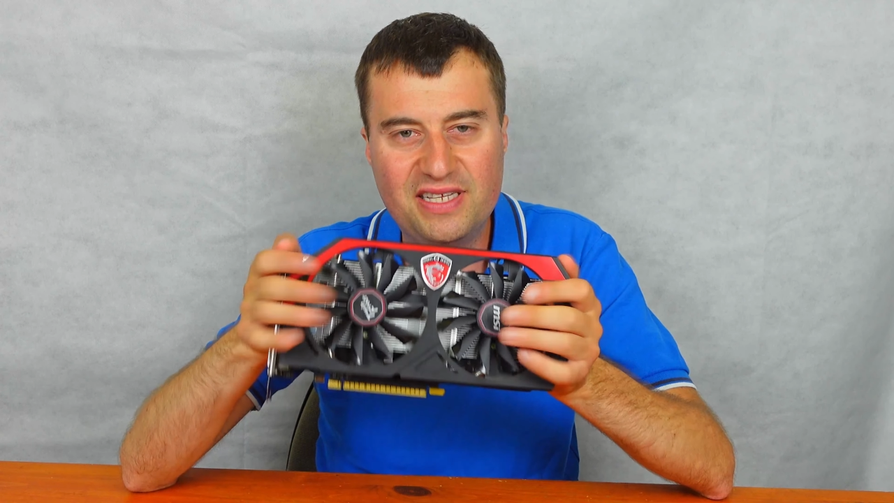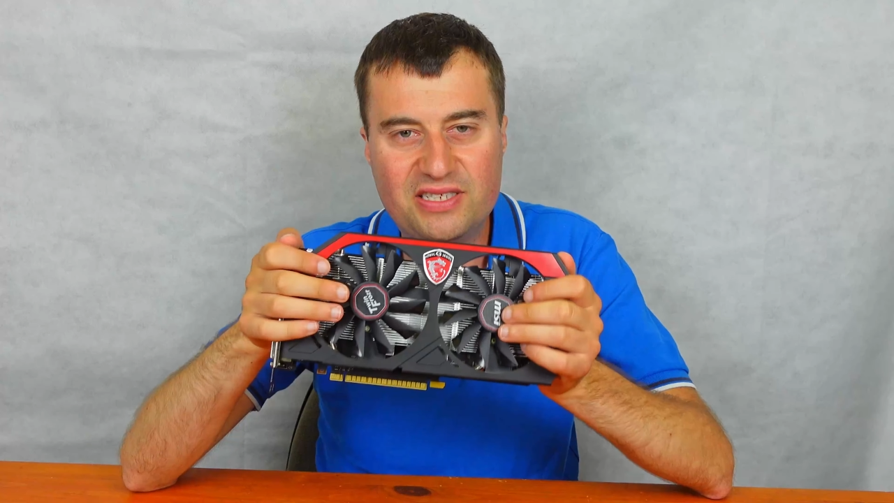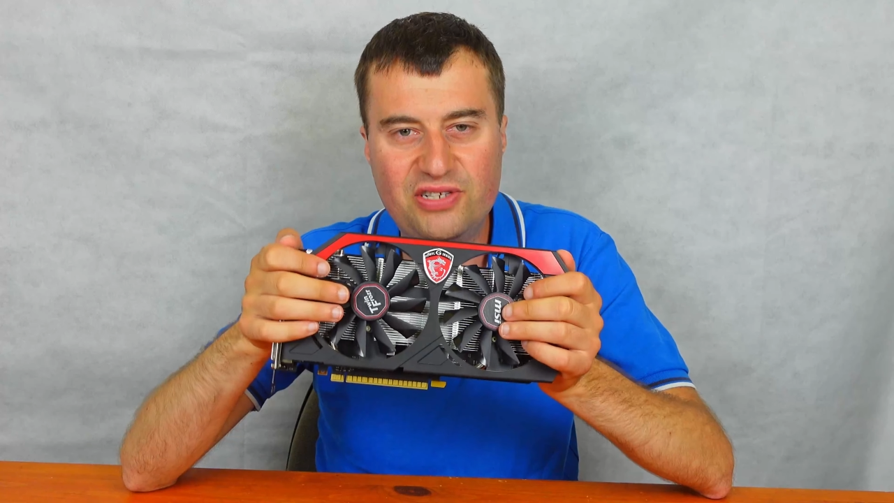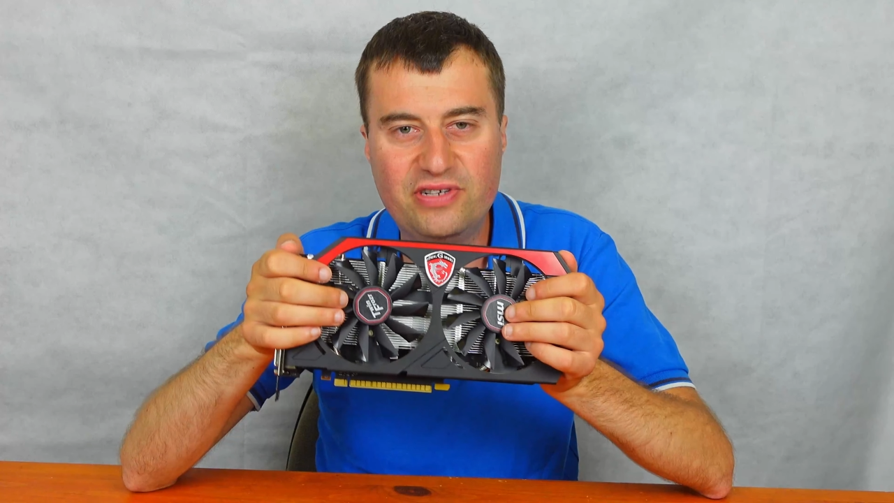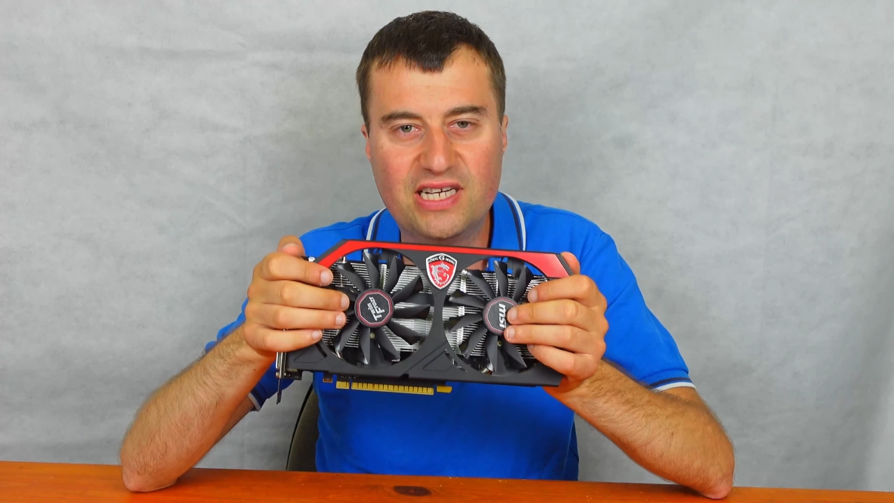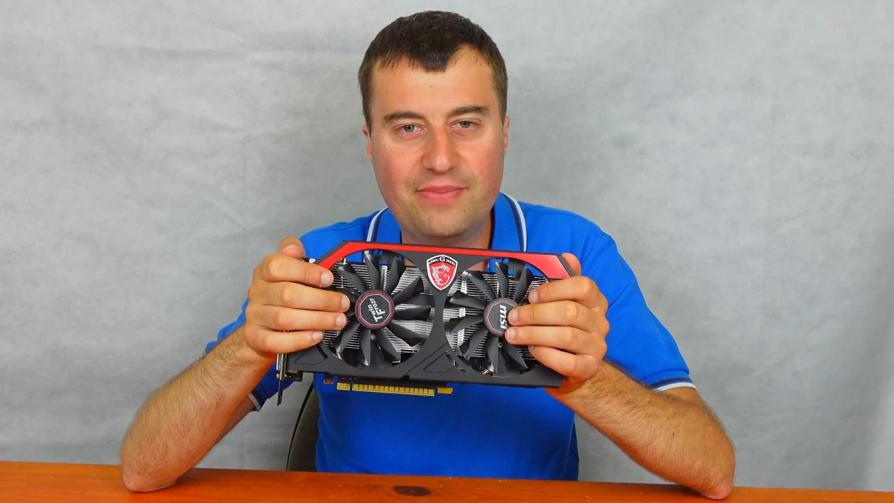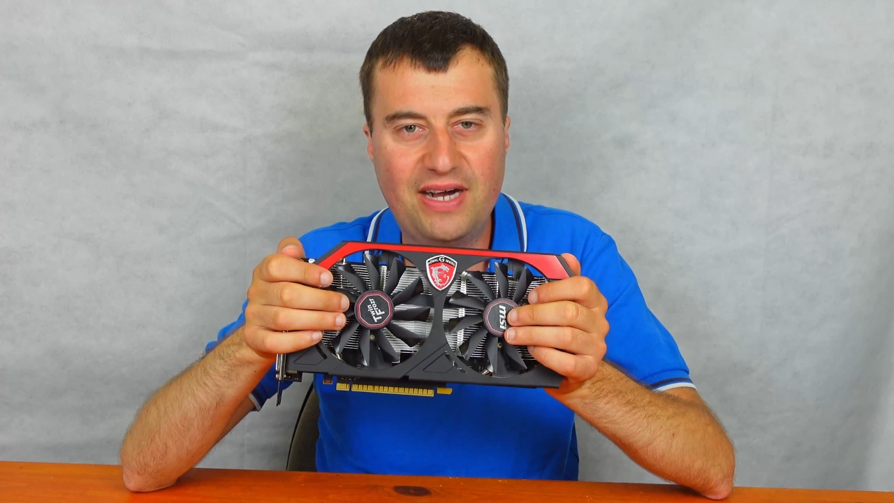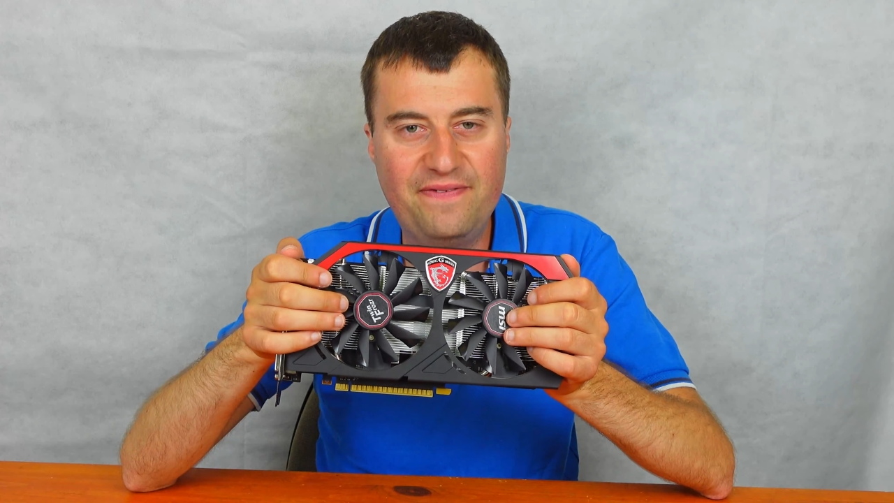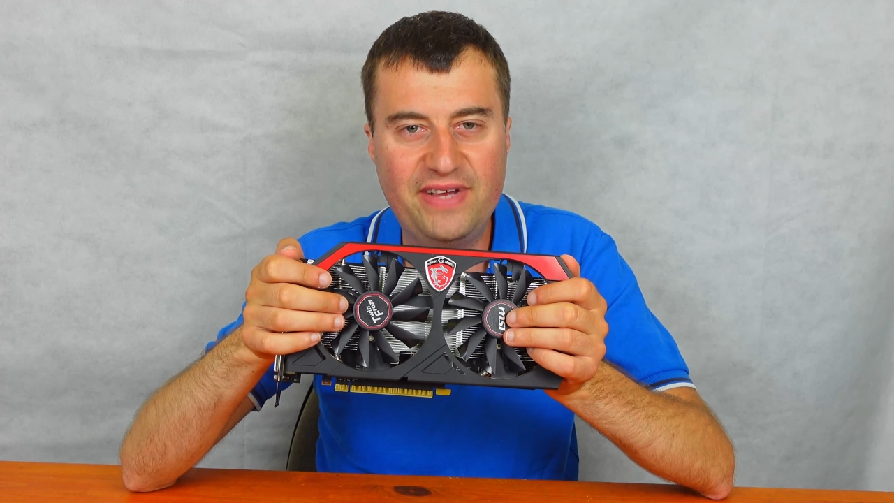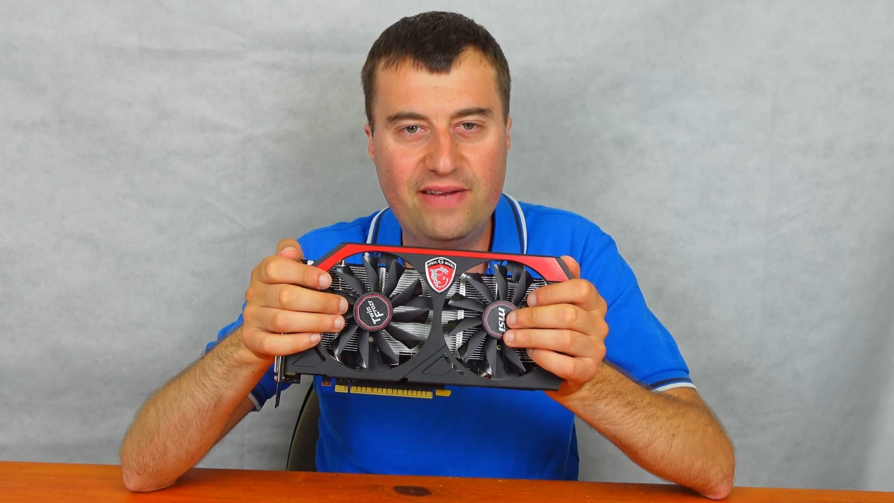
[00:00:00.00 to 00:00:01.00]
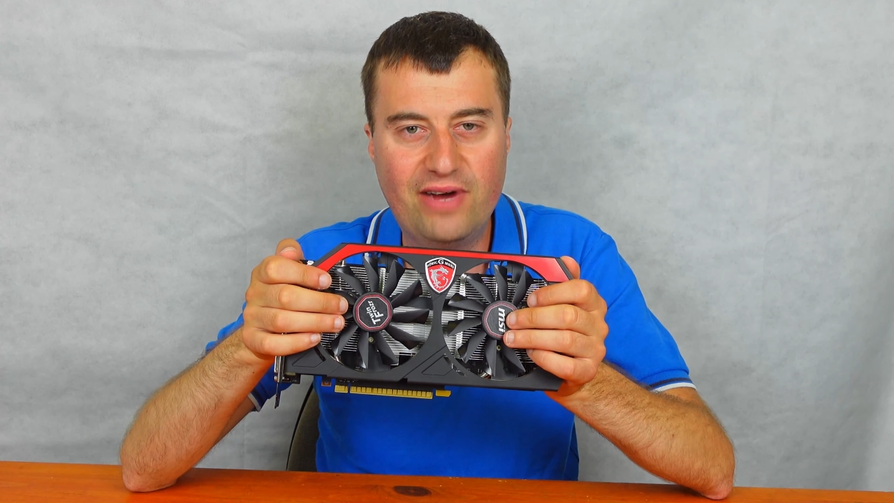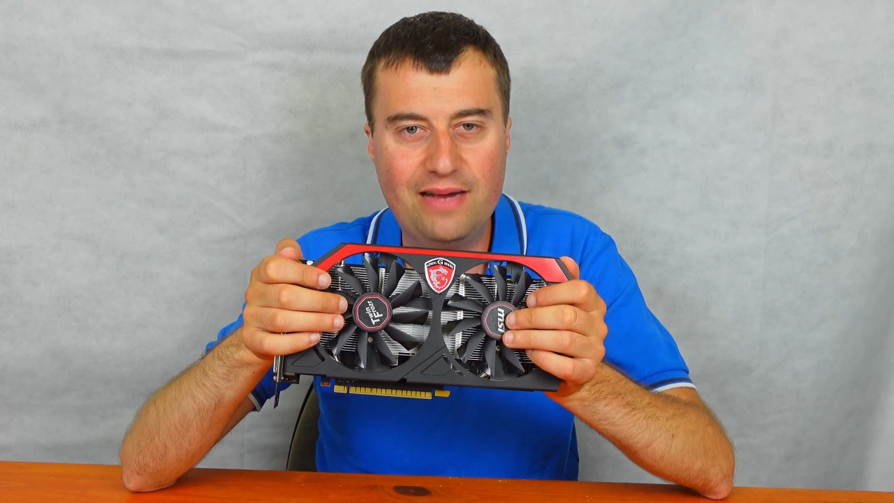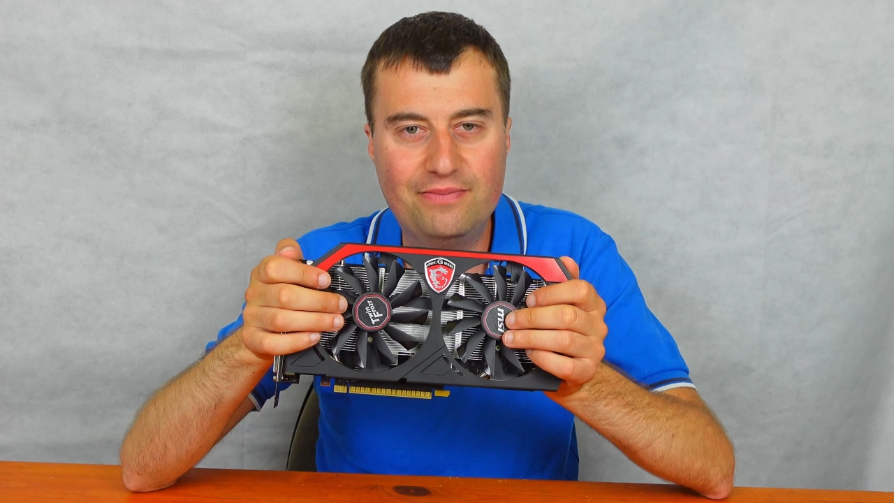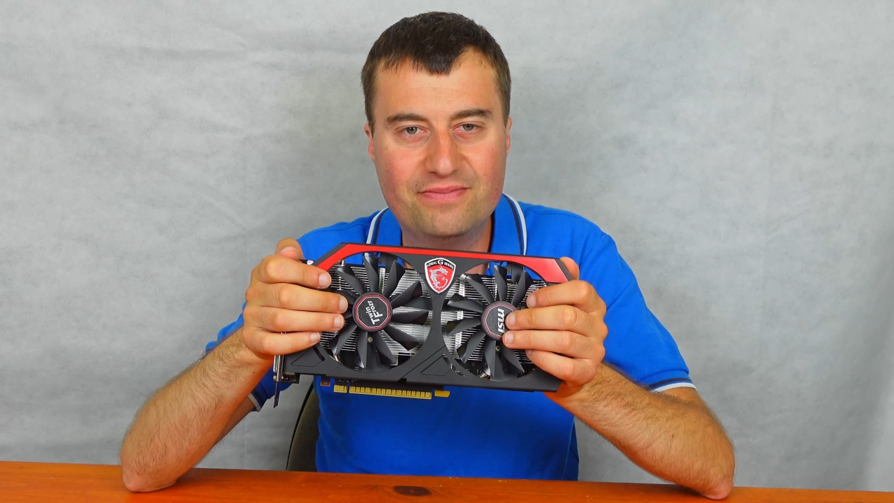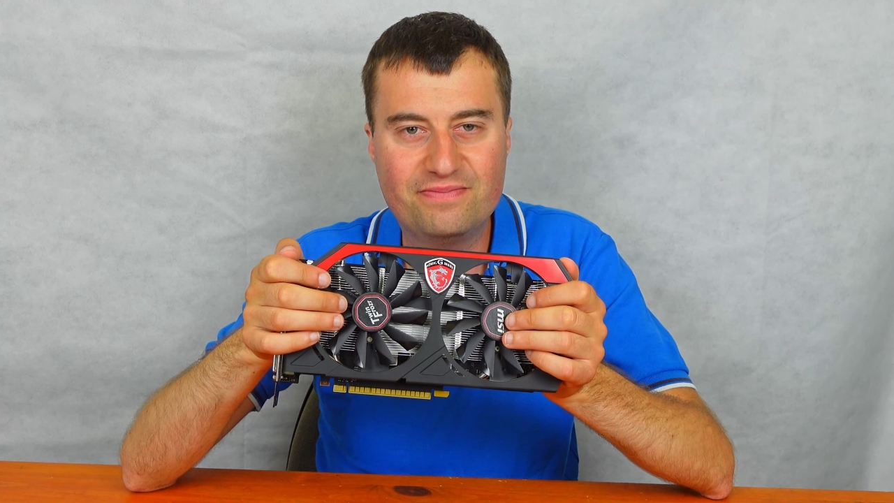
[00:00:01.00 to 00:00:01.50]
the 2GB
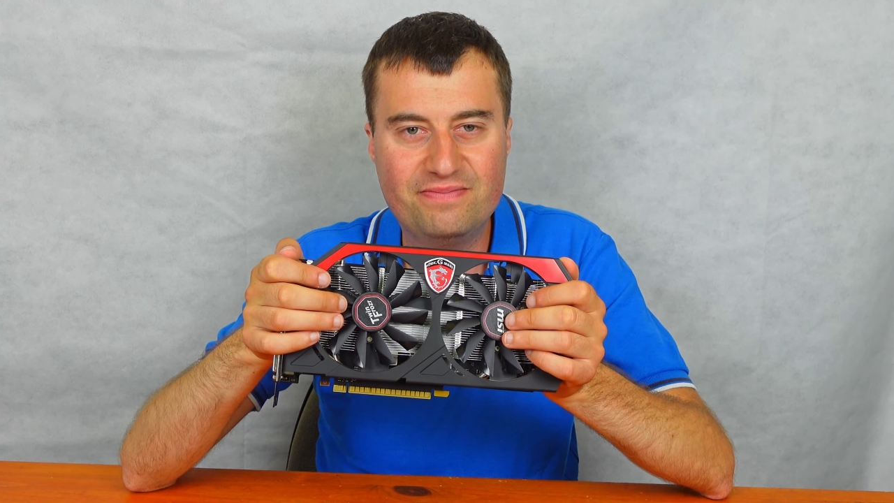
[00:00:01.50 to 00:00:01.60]
VRAM